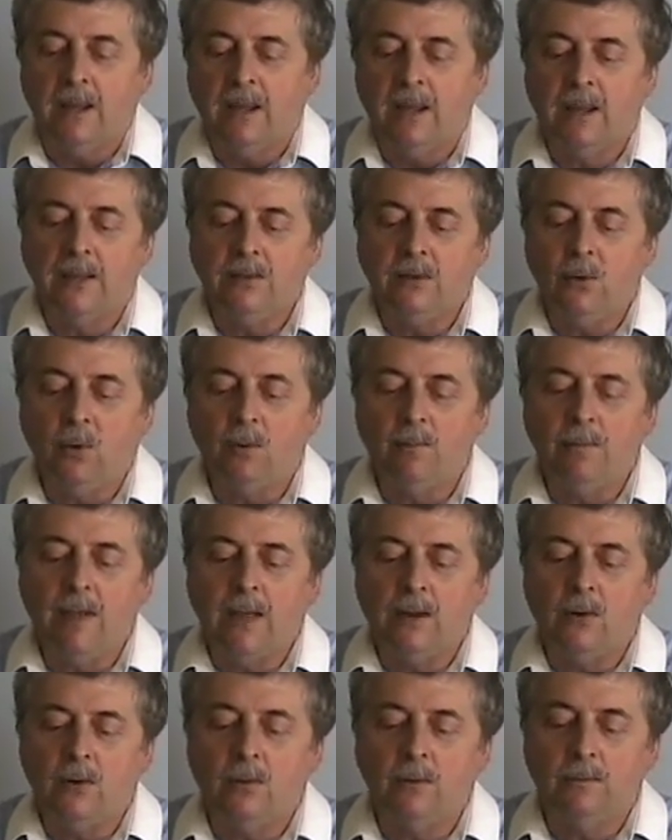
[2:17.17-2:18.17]
And the old
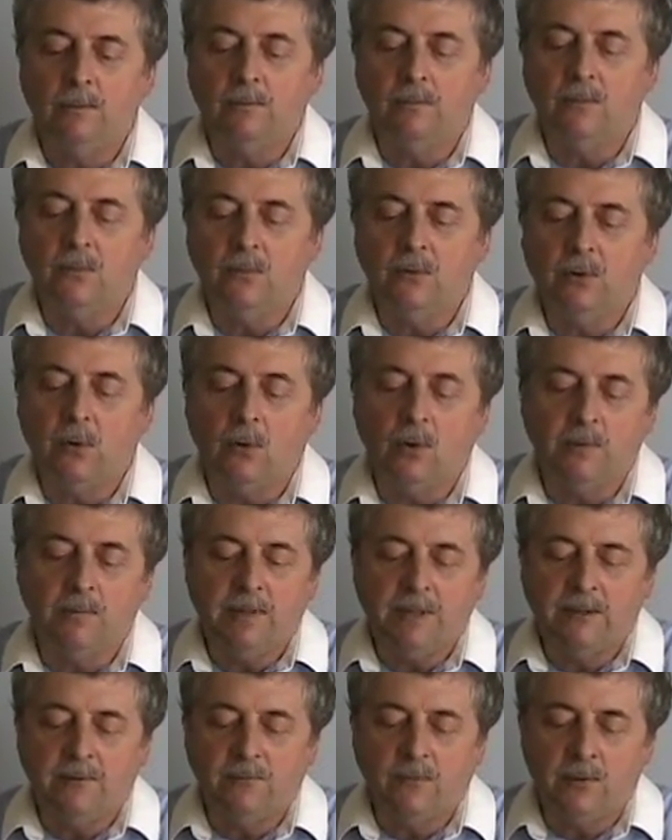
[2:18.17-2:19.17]
man told him
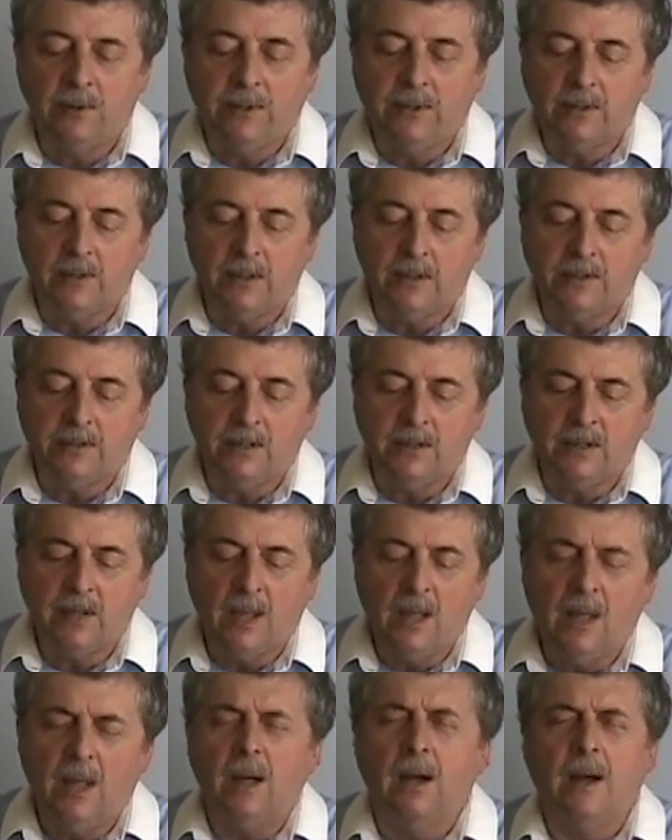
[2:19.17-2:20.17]
his fortune and said,
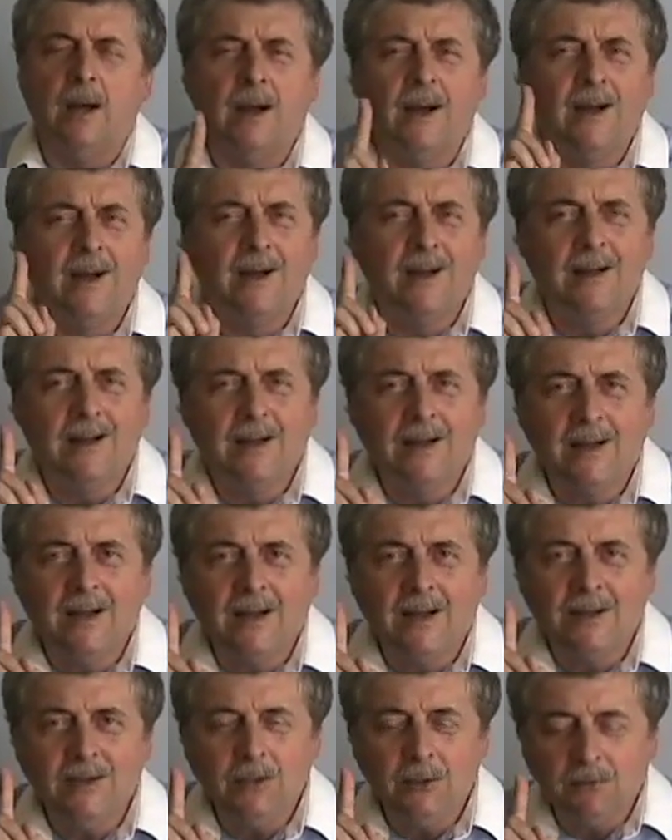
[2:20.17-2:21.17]

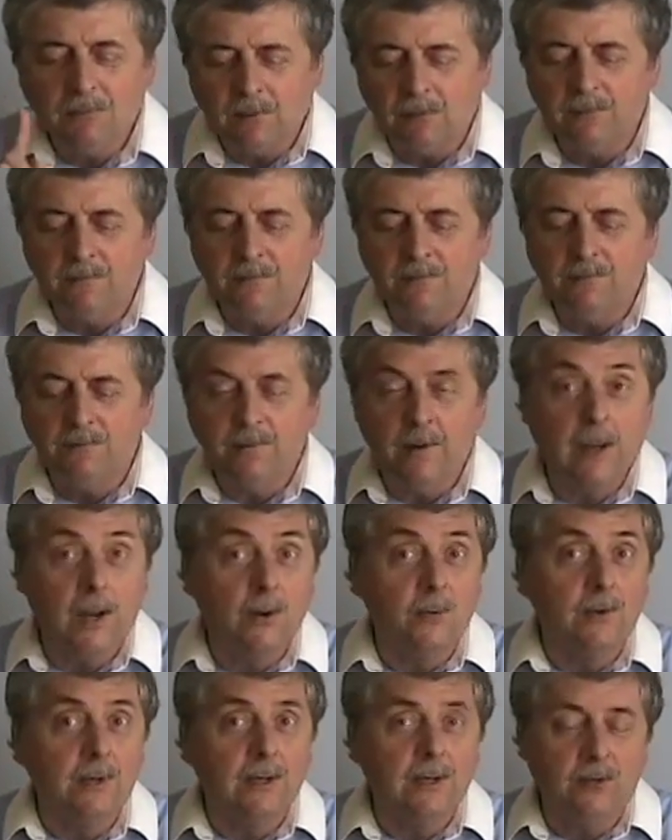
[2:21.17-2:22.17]
Ah, you've a
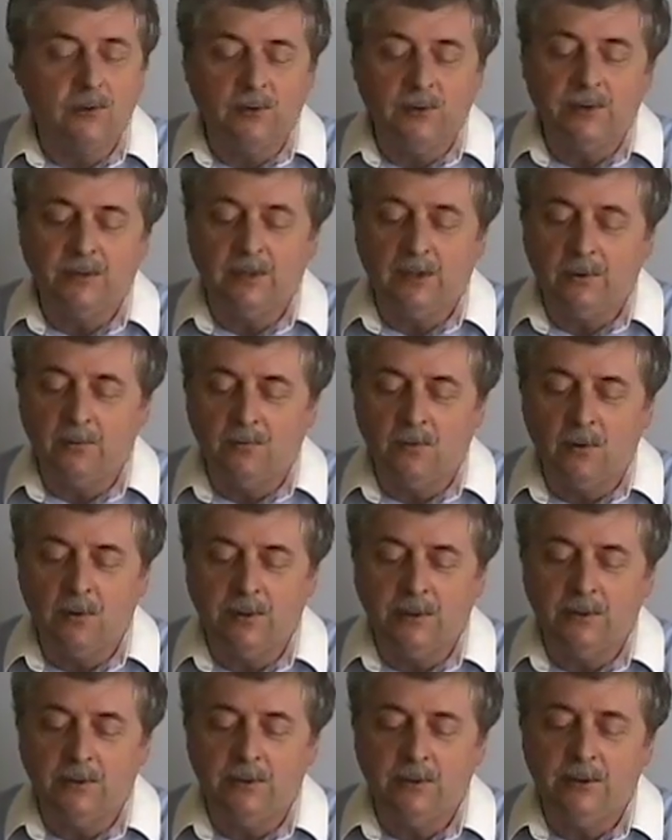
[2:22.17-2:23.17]
very interesting
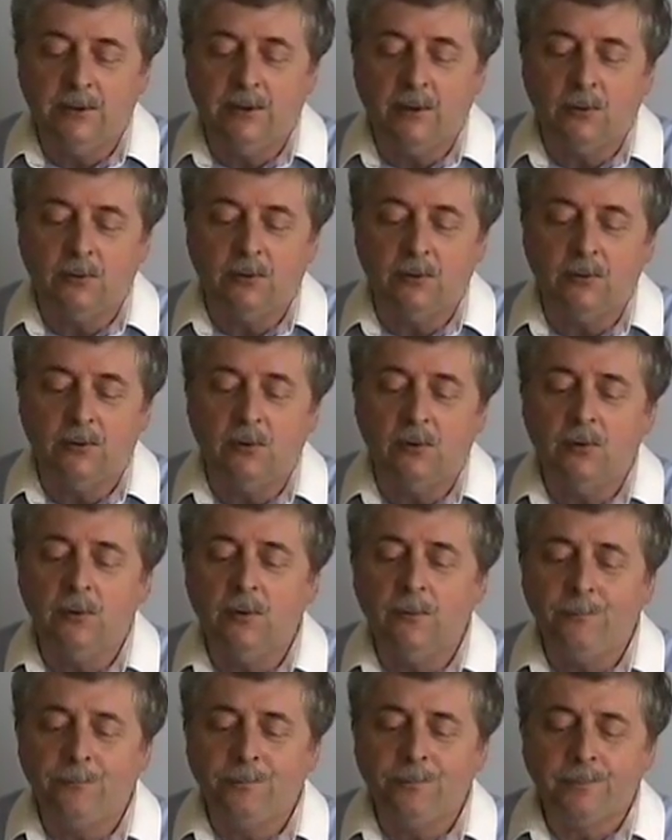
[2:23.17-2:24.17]
fortune, Jotoku.